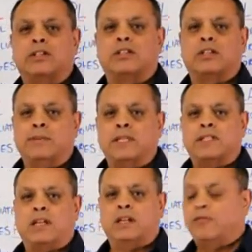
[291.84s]
this is going to be
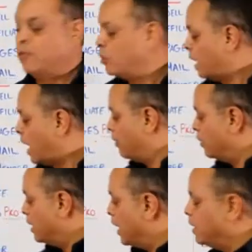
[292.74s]
selling for
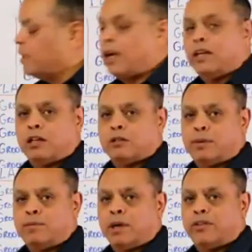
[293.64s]
either $99
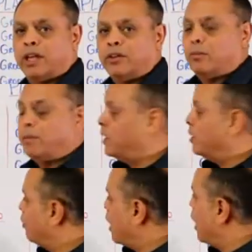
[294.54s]
per month, and there'll be
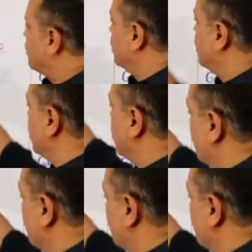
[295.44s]
another option,